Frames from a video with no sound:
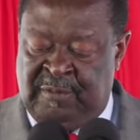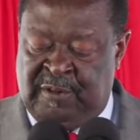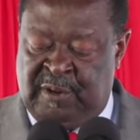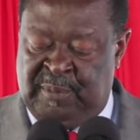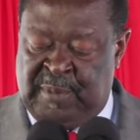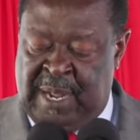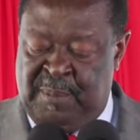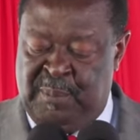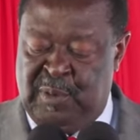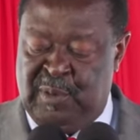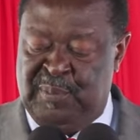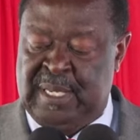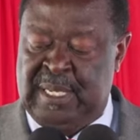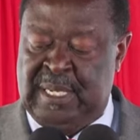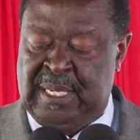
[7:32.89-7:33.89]
humble
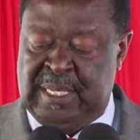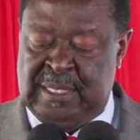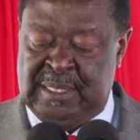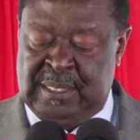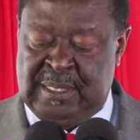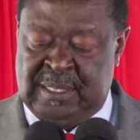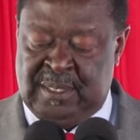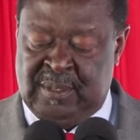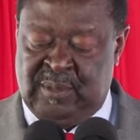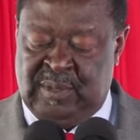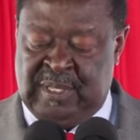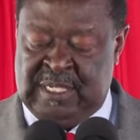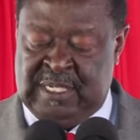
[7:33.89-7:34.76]
beginnings with the